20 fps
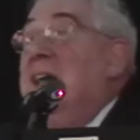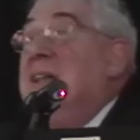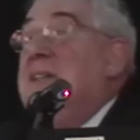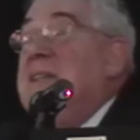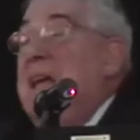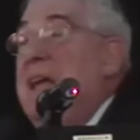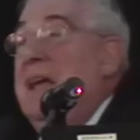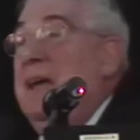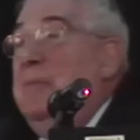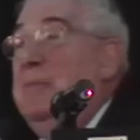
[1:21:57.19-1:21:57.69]

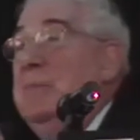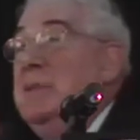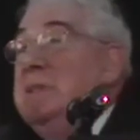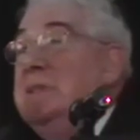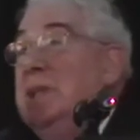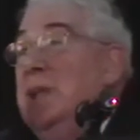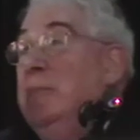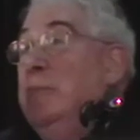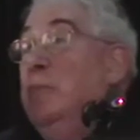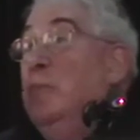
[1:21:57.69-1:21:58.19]
to him,
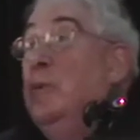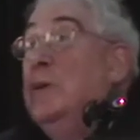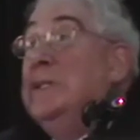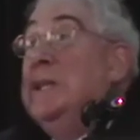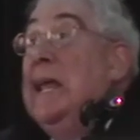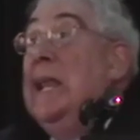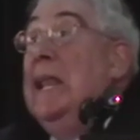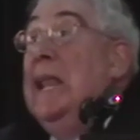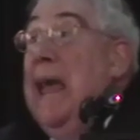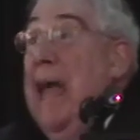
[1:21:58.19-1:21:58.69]
cinema was
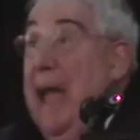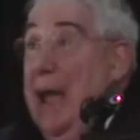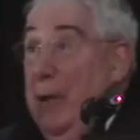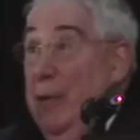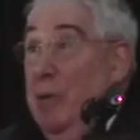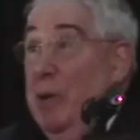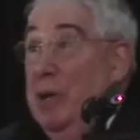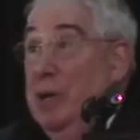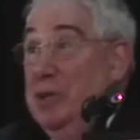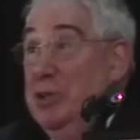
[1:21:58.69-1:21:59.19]
a
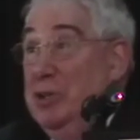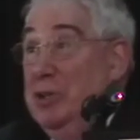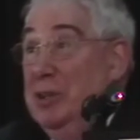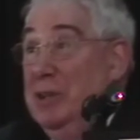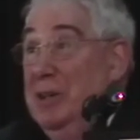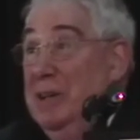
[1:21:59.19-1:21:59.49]
language,